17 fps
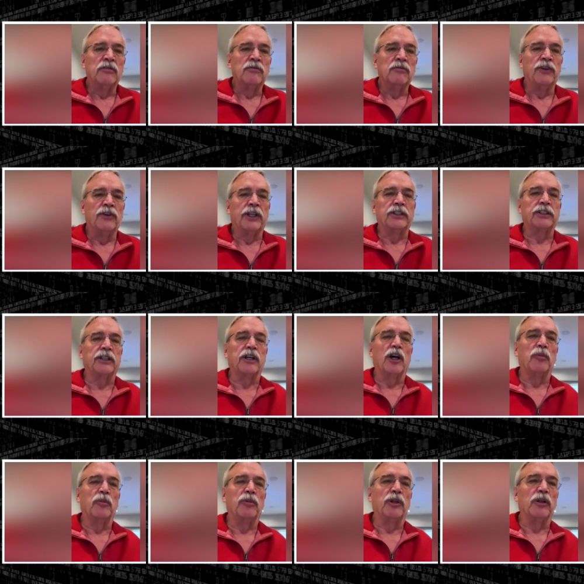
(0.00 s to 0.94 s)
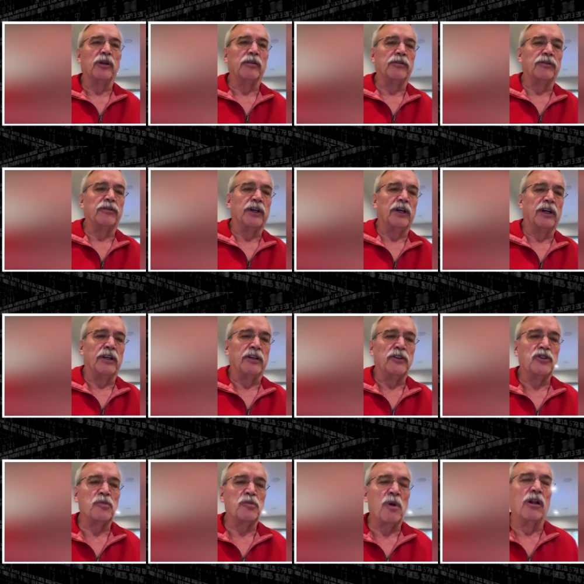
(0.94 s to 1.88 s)
fix a couple of
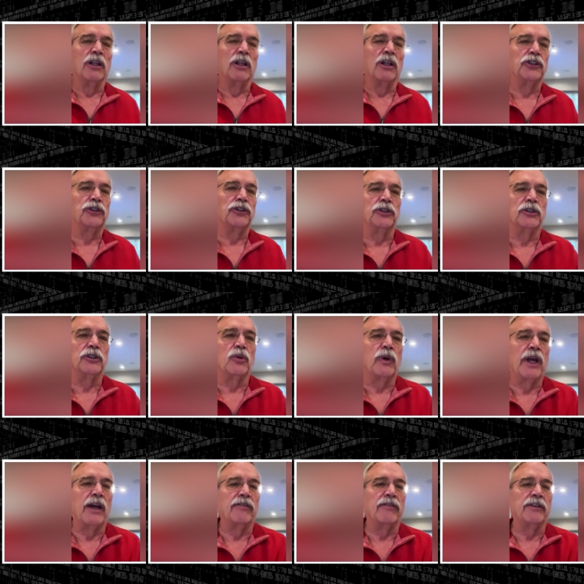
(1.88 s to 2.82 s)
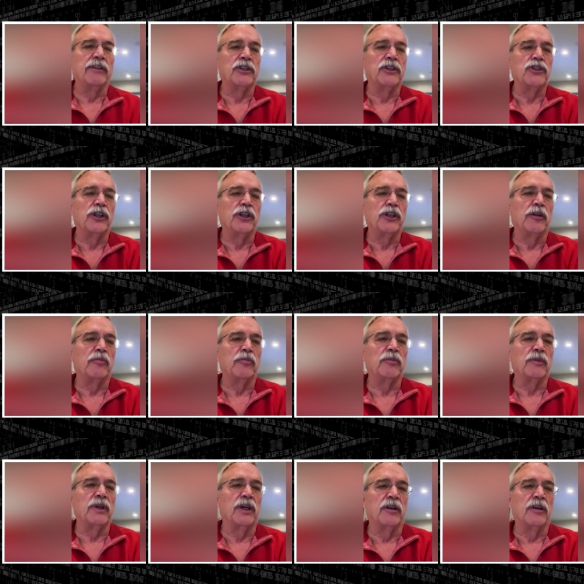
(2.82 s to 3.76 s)
small issues that we have in the chip.
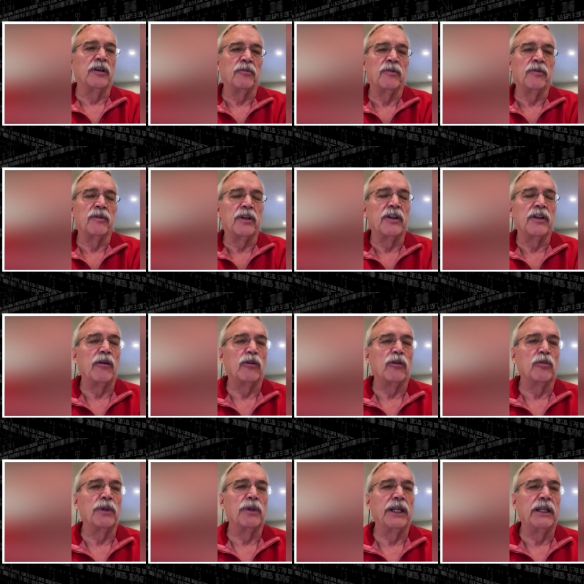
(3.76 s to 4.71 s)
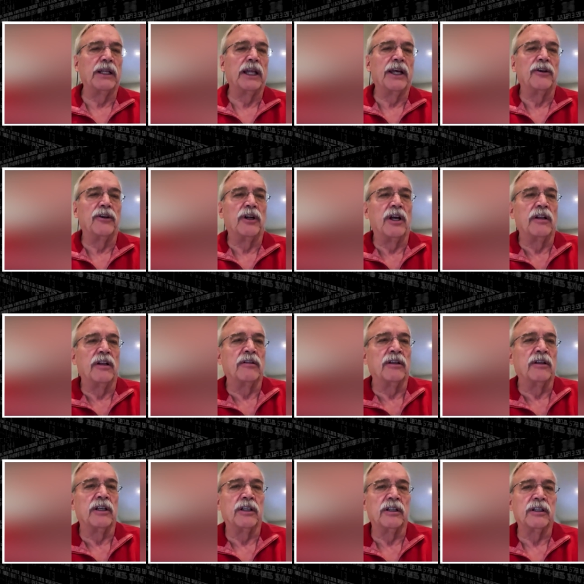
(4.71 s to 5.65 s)
And that'll be later
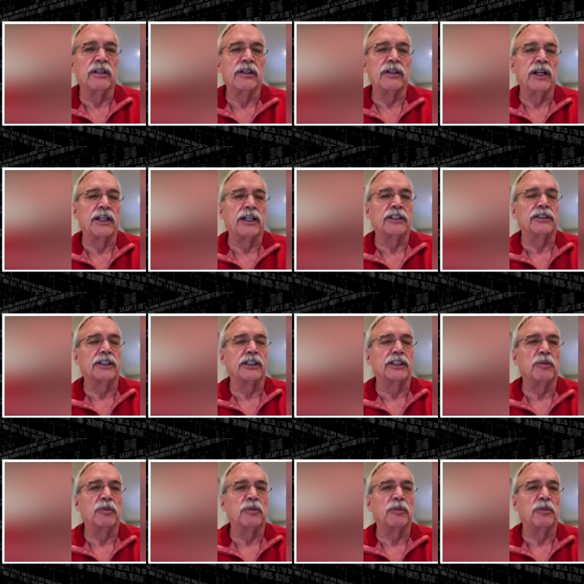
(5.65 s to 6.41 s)
on in the next 6